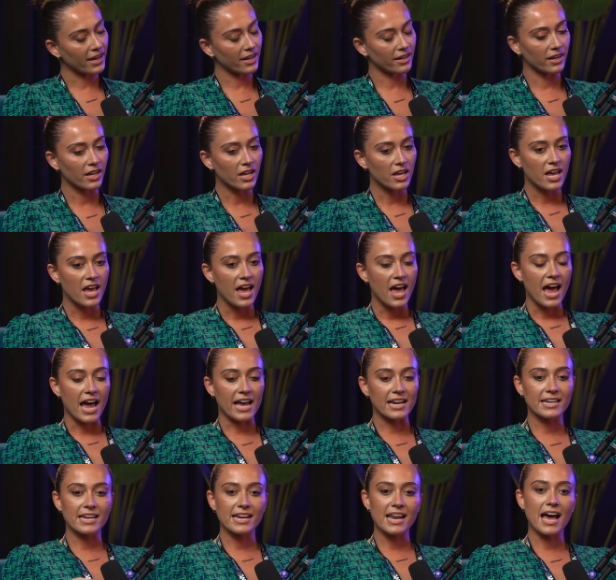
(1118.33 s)
And
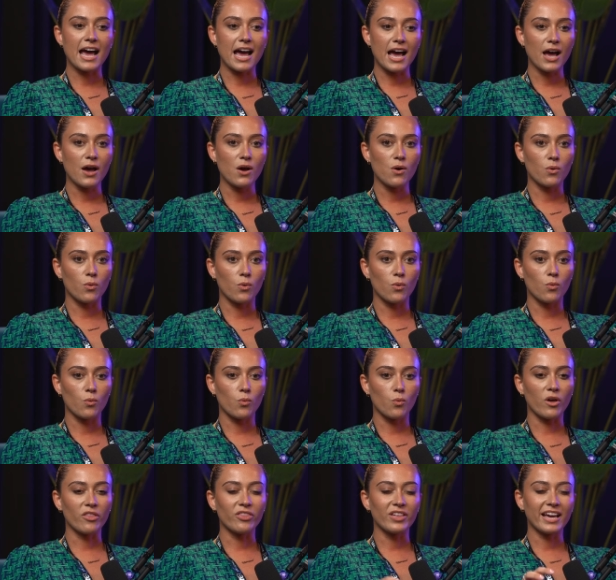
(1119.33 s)
and now
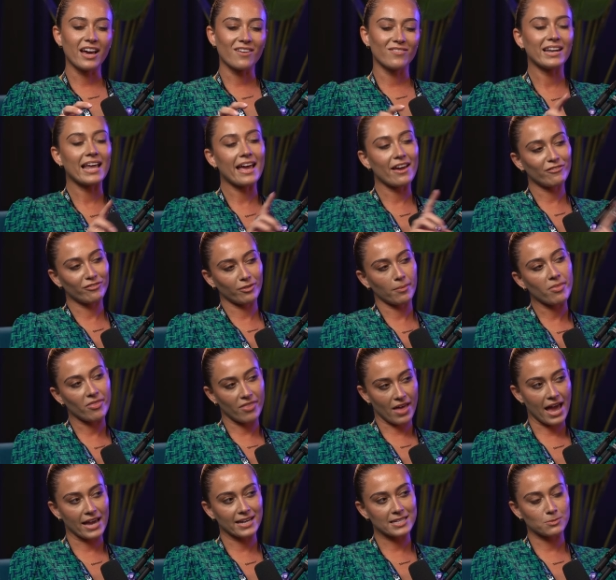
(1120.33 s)
one thing I've learned from
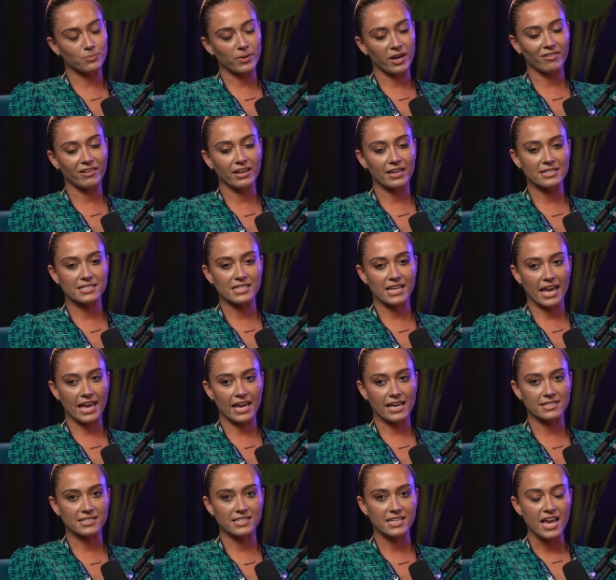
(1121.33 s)
that experience
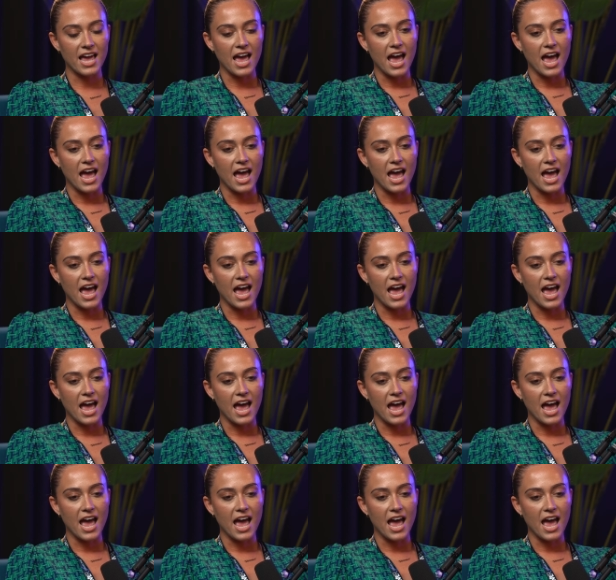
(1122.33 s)
is